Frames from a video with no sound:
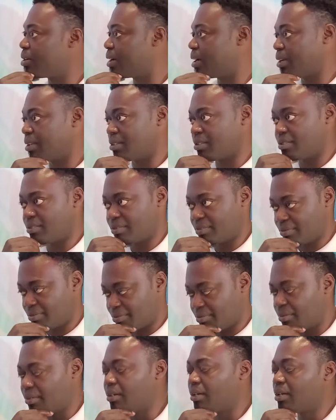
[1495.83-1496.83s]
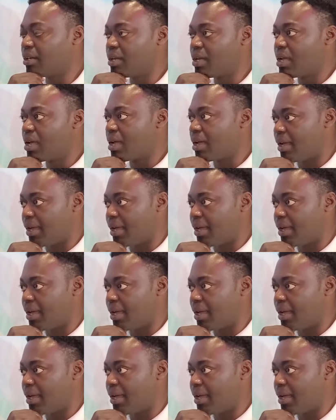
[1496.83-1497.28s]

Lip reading: Like, you pay, it's okay.